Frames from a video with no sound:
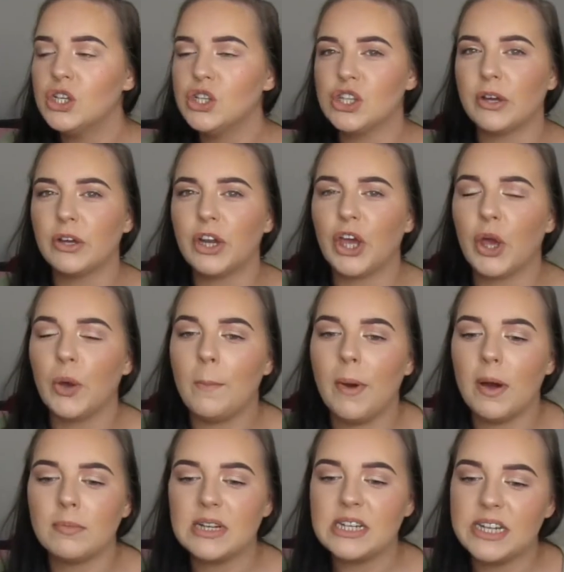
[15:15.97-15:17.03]
So I'm going to go
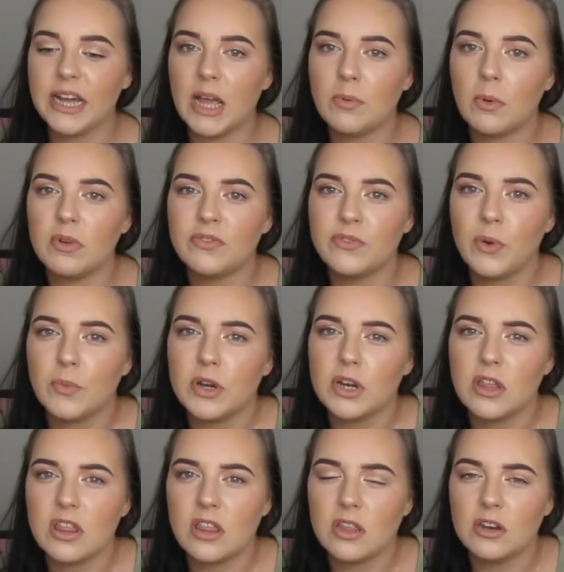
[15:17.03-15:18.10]
about my day, probably film
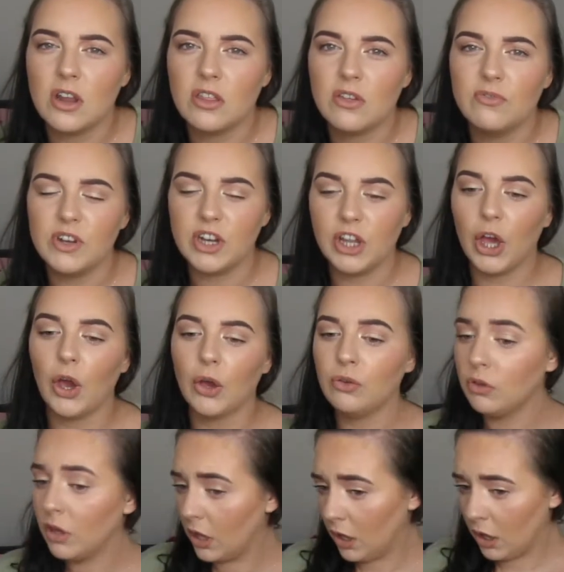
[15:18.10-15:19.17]
another
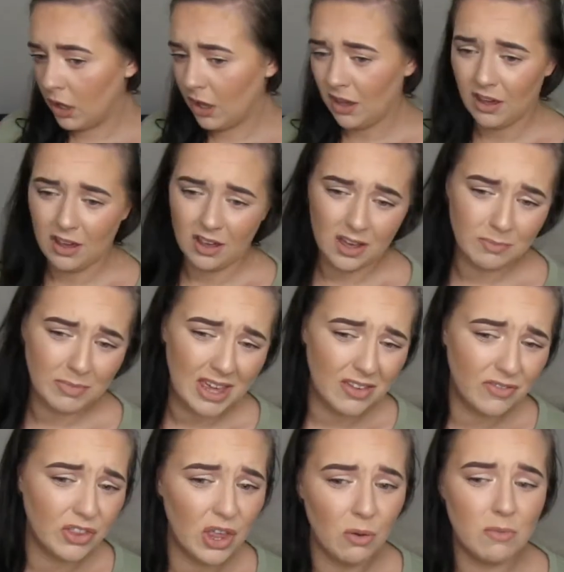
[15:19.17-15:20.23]
video,
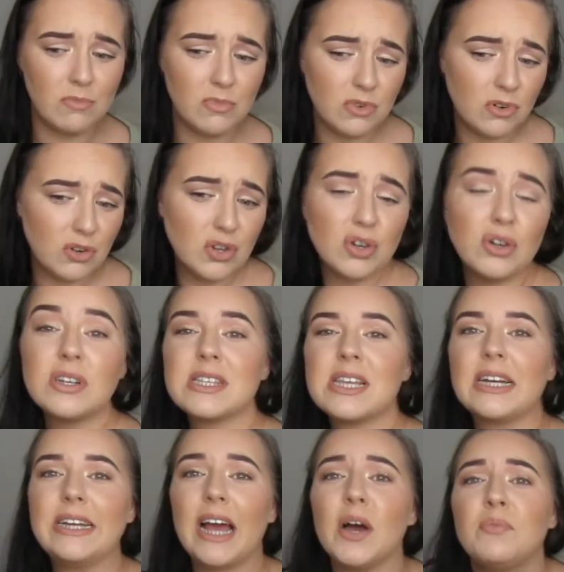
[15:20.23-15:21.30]
even though I'm not
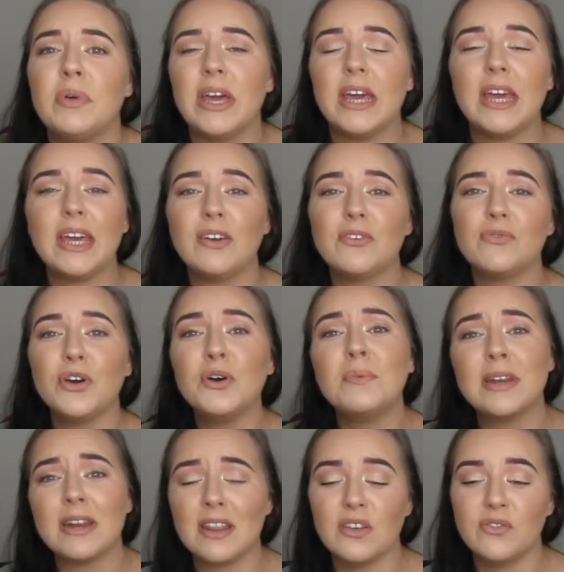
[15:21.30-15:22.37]
exactly happy
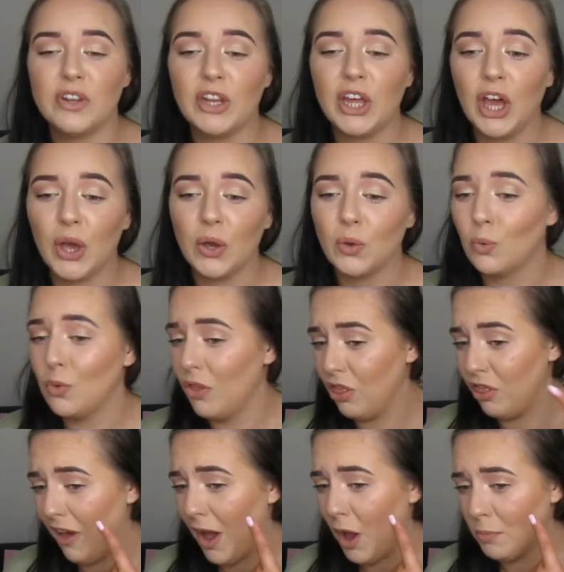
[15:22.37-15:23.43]
filming another video with
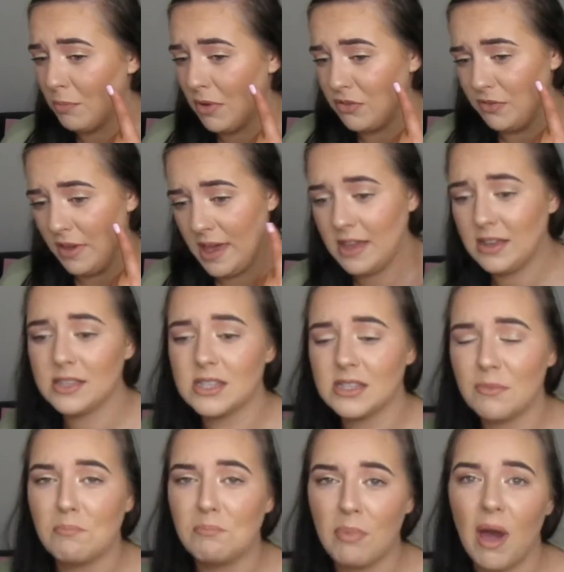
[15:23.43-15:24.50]
that on my face,
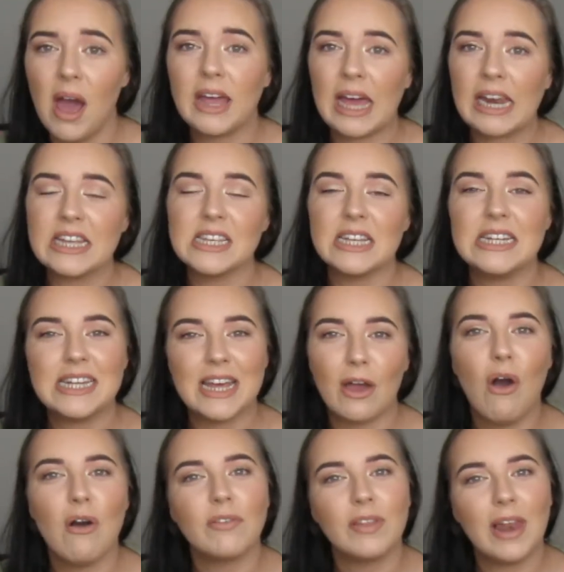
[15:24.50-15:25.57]
but I can't exactly take it
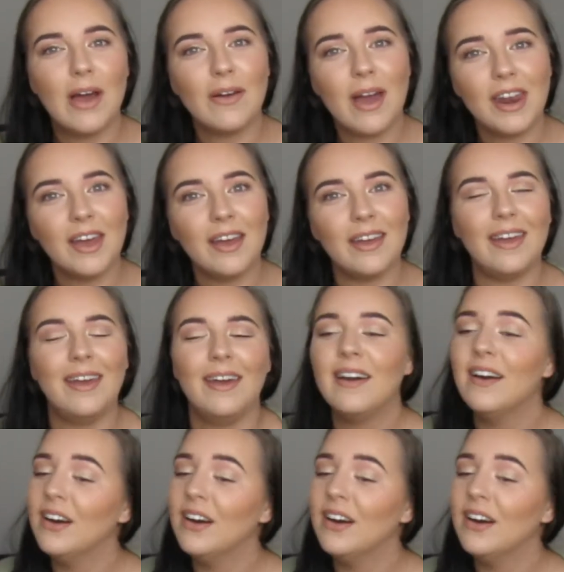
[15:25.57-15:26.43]
off now, can I?